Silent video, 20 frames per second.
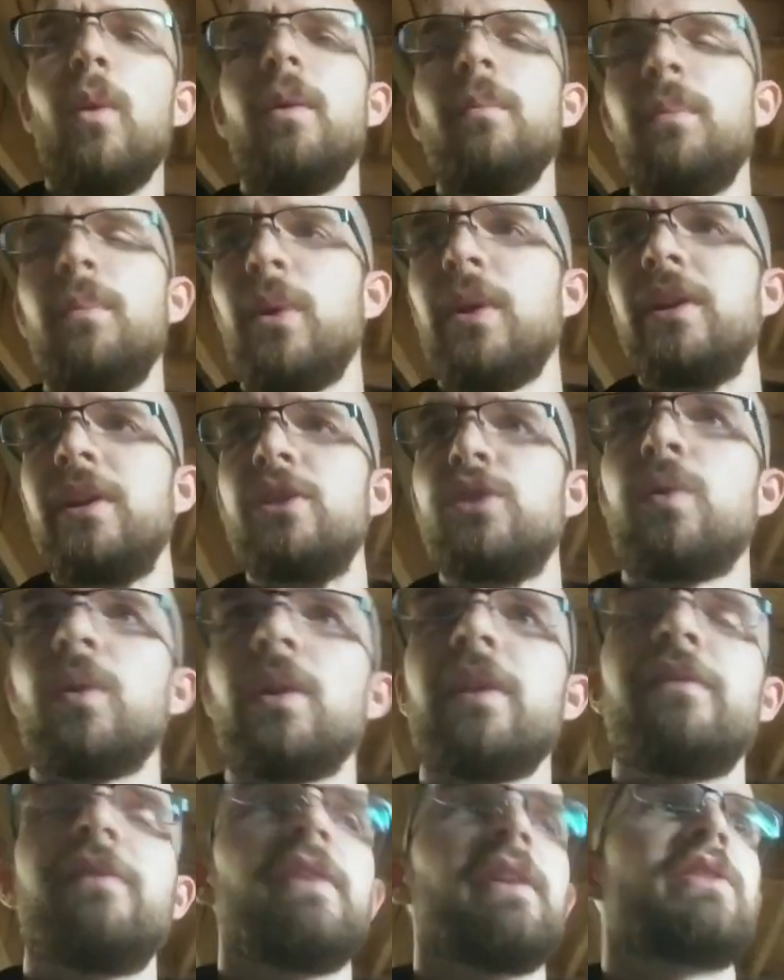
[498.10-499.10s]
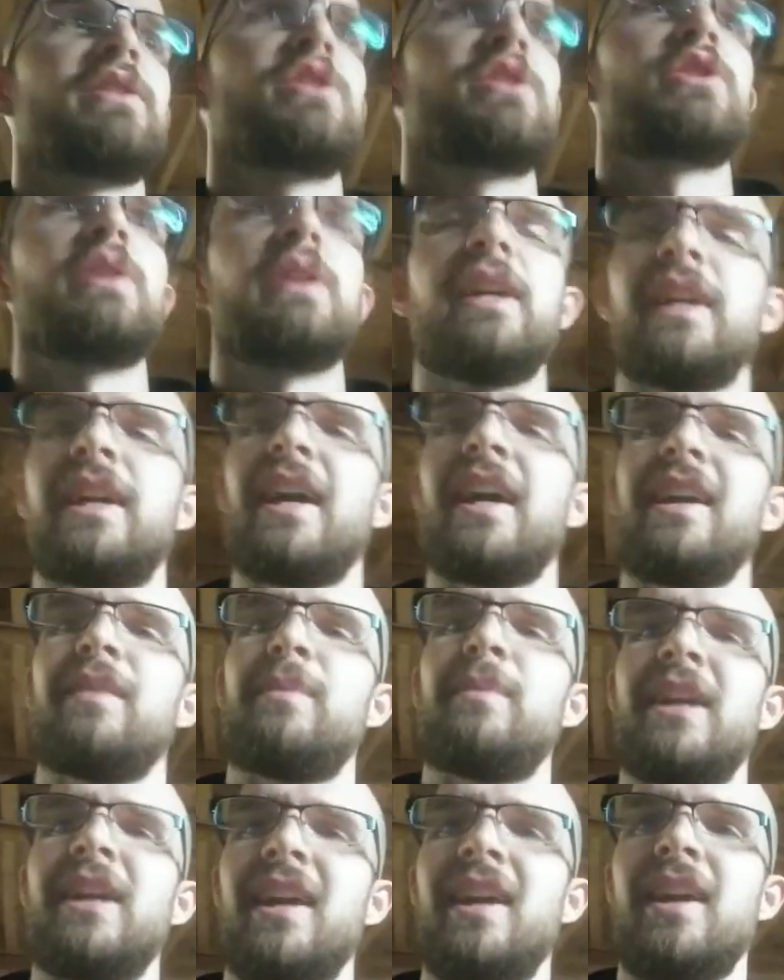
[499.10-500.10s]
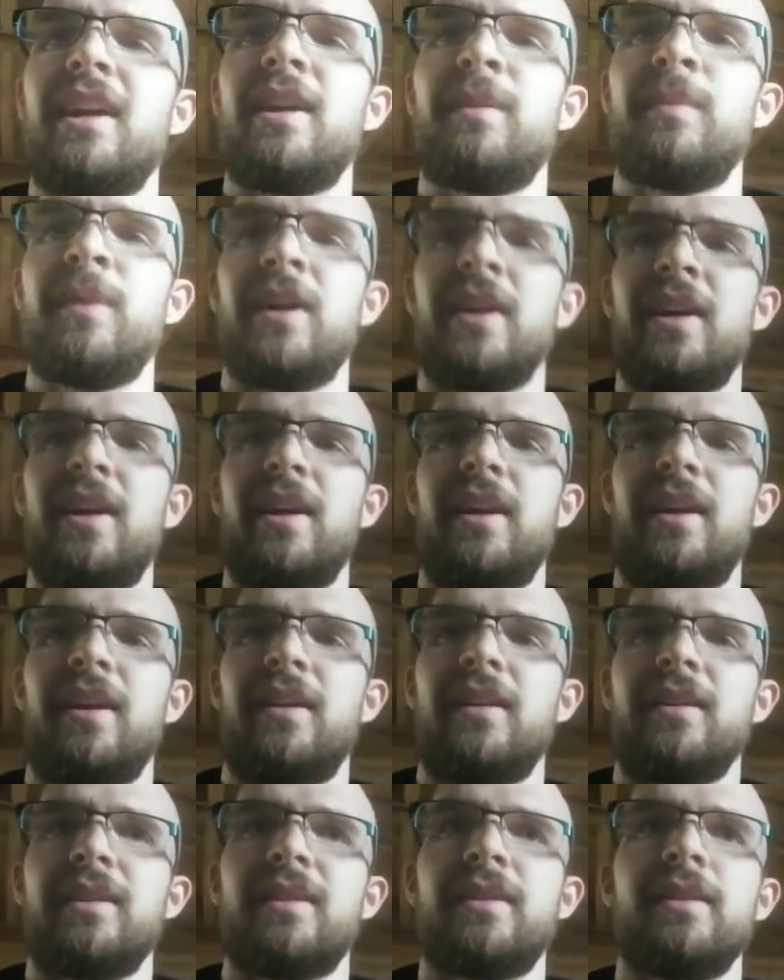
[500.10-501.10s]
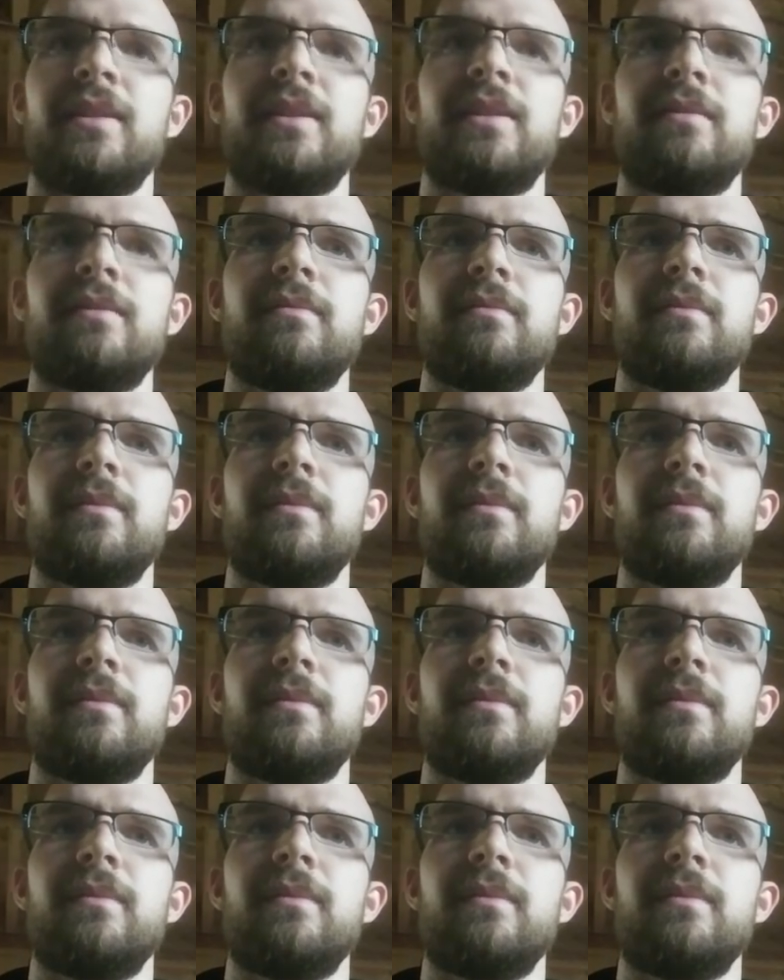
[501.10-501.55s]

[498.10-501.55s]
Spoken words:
At one point, 25th Street kind of became a